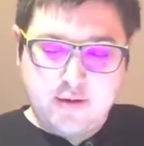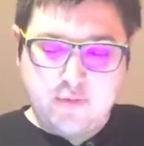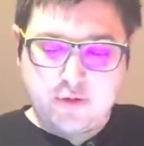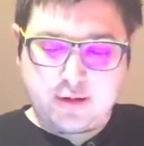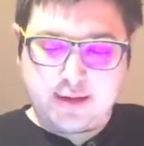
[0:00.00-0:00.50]

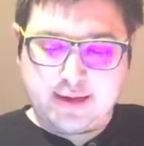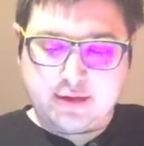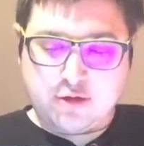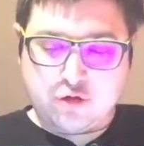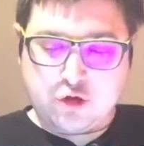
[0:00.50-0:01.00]
were
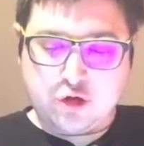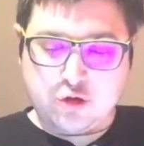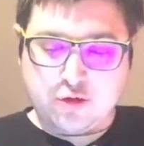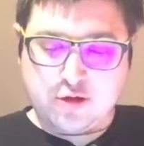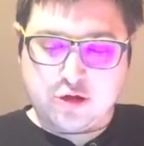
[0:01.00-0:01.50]
linked
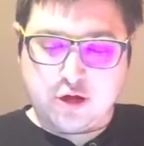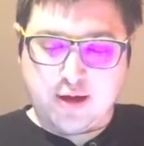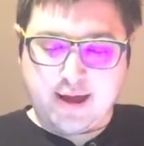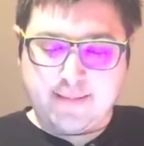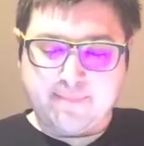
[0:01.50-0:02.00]
to the
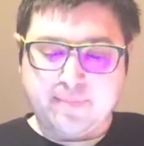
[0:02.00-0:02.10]
shot.